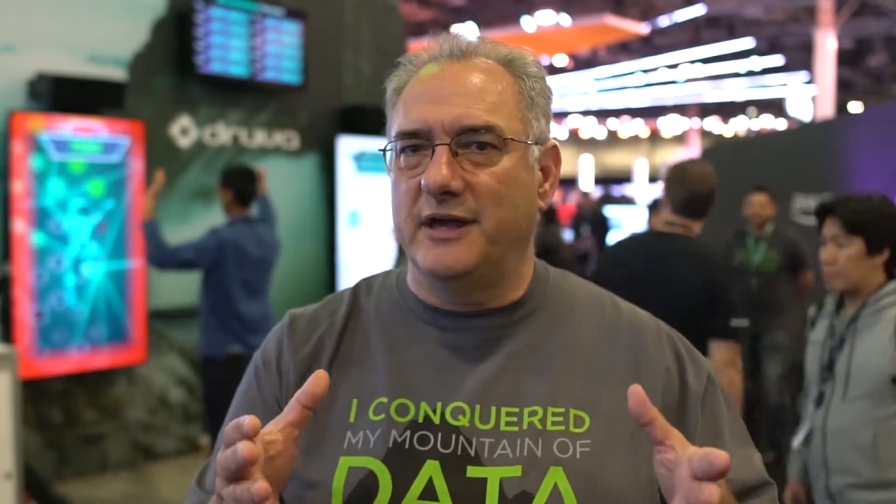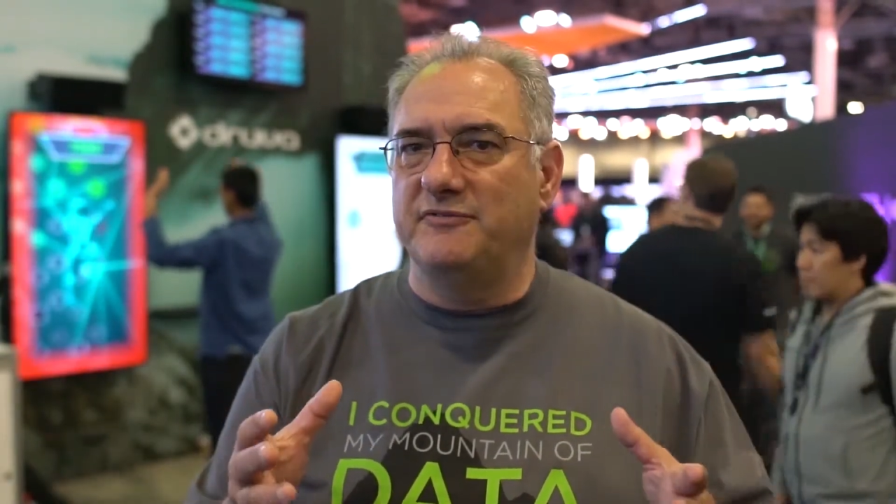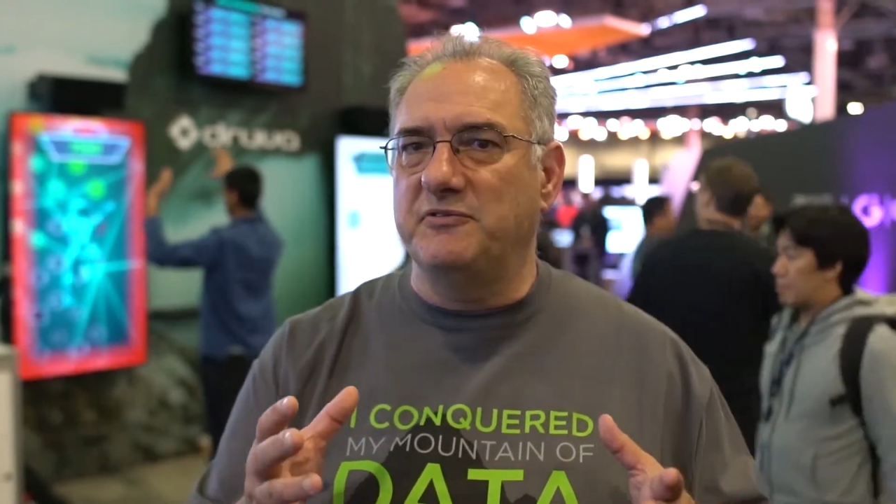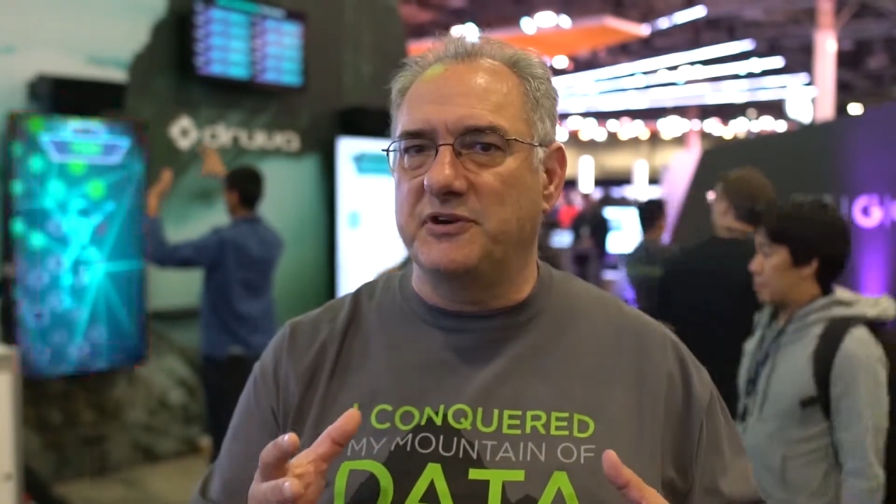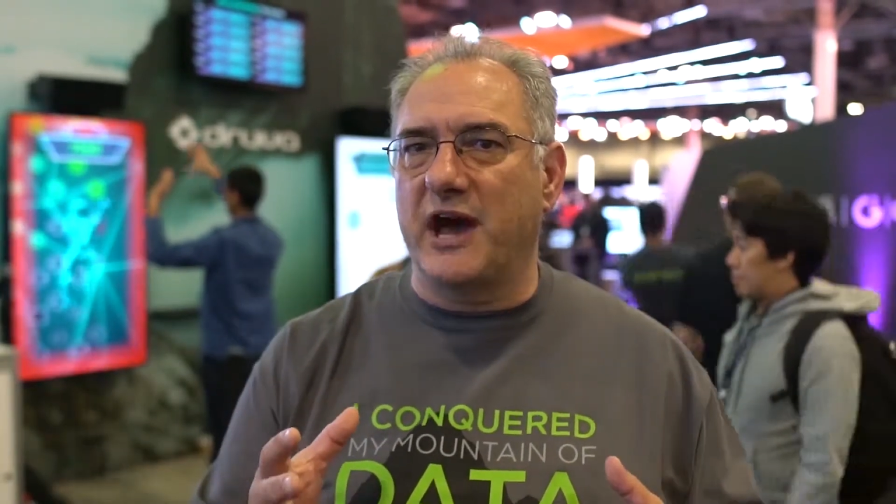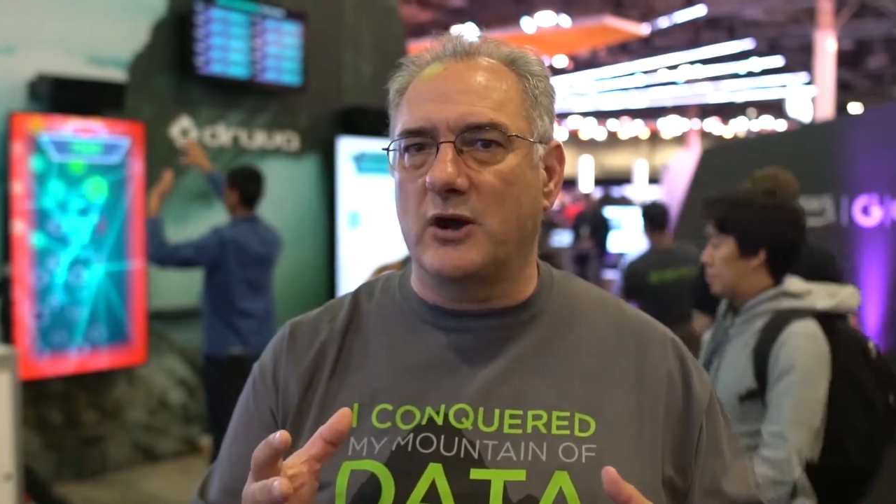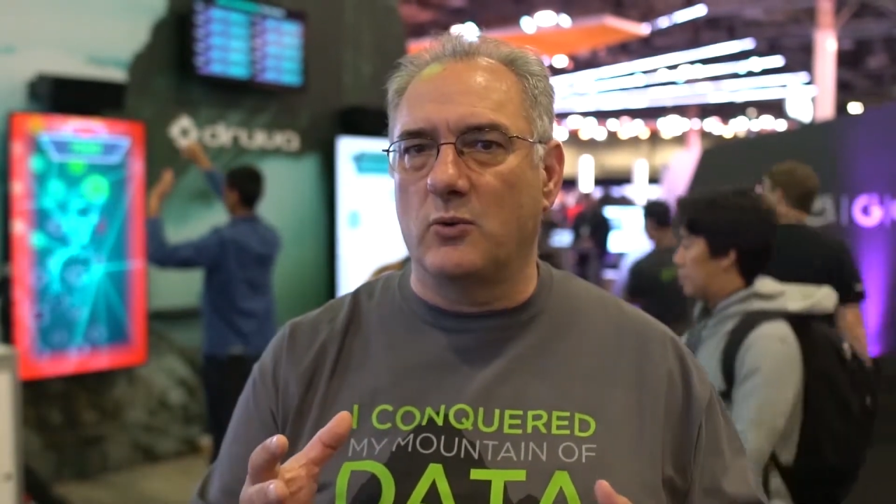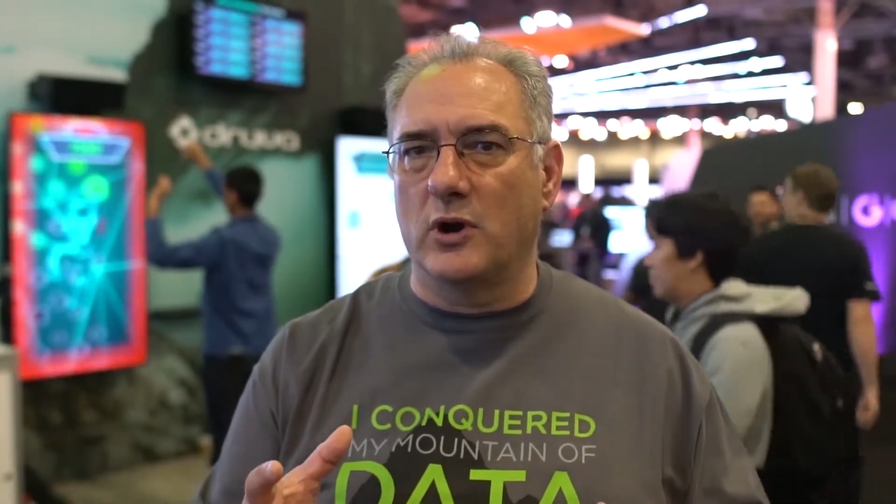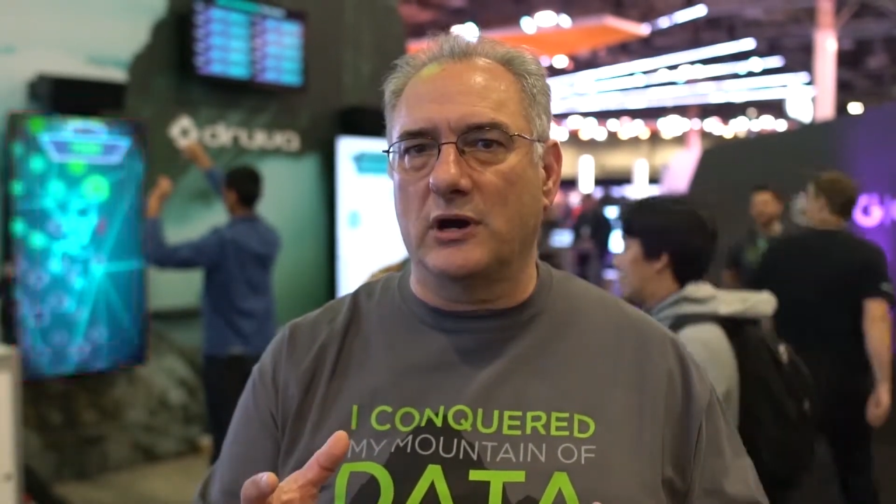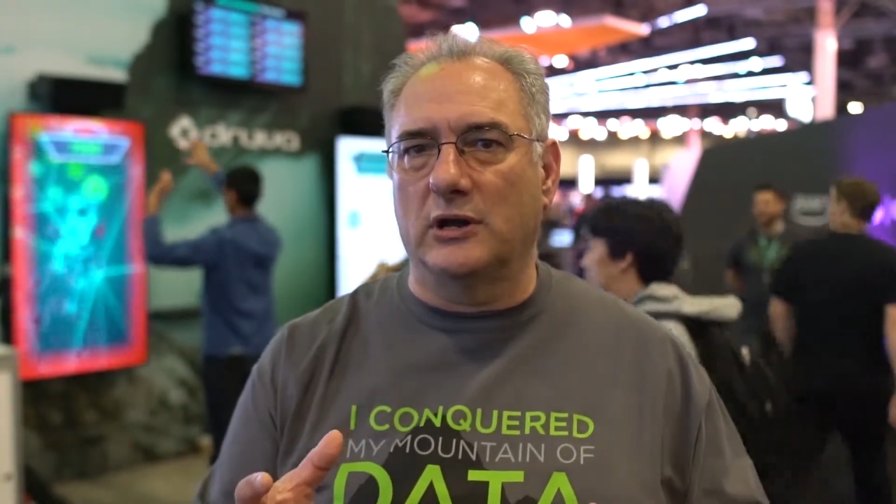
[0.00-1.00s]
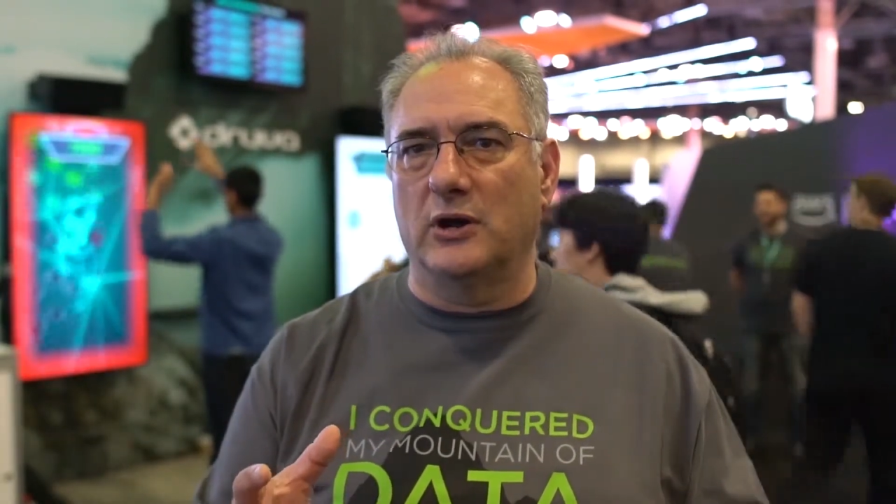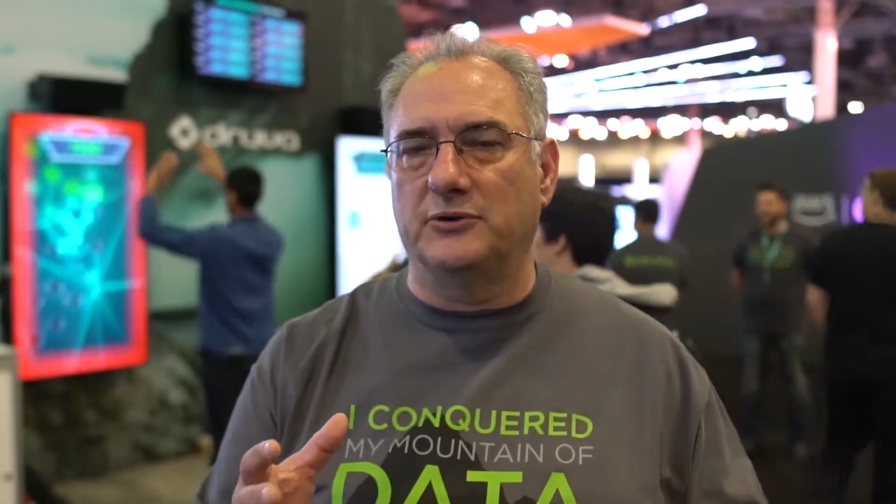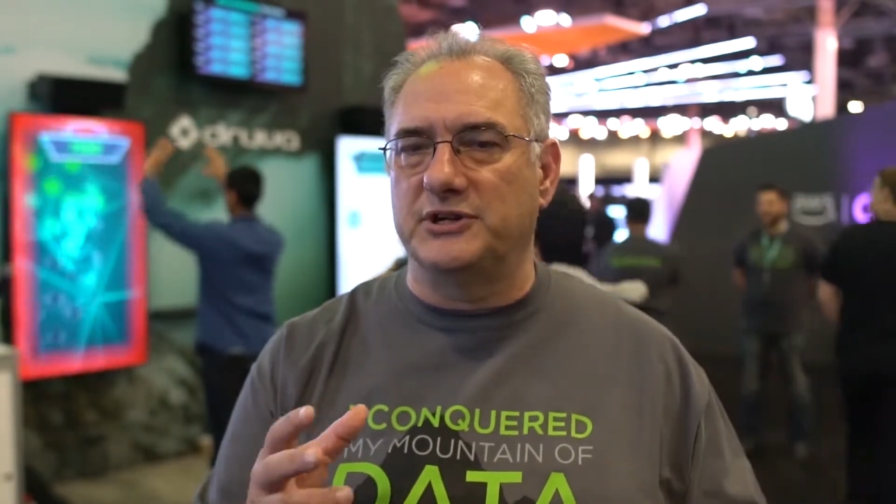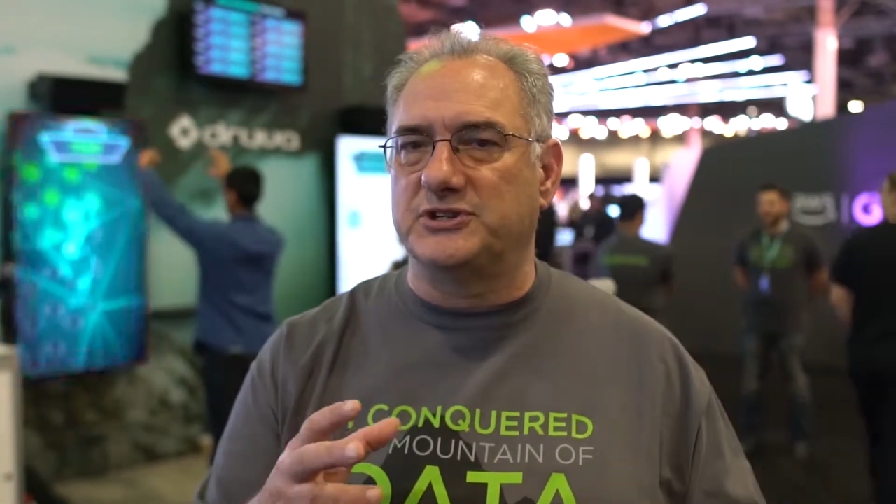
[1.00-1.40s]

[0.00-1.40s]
If you've got a workload